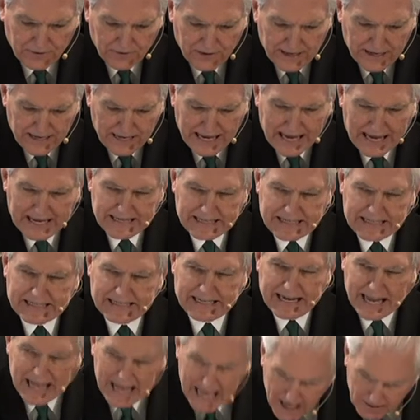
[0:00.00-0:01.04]
and
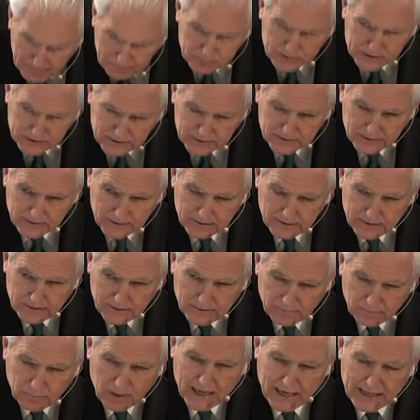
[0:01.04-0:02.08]
kept
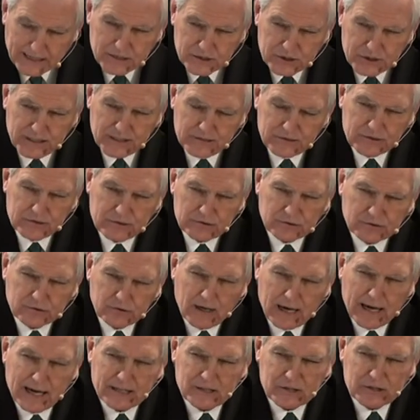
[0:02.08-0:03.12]
by Jesus
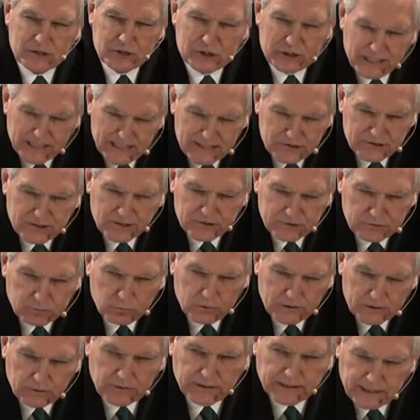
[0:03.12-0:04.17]
Christ. Jesus will
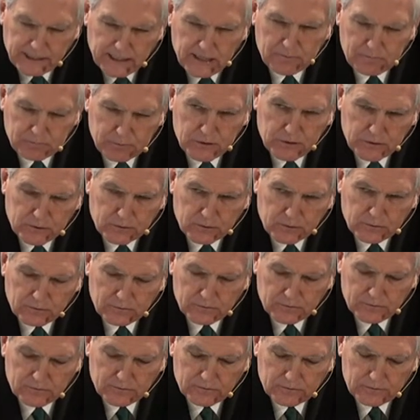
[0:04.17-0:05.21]
keep you,
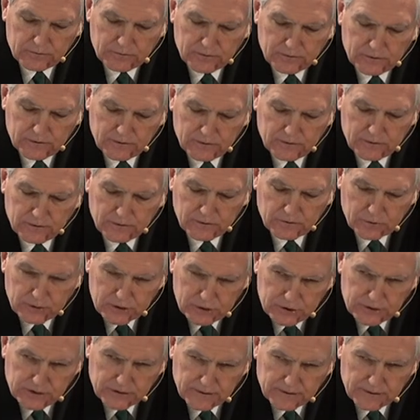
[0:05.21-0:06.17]
Christian.